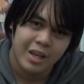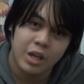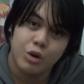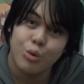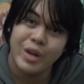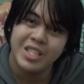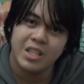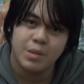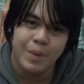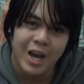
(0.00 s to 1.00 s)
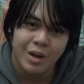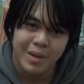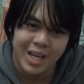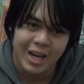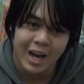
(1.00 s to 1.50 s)
increase its power to
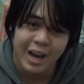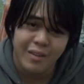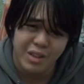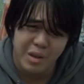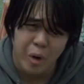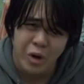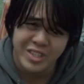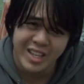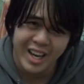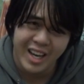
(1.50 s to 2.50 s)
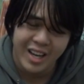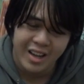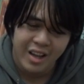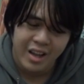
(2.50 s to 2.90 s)
make it harder for the opponent to guard,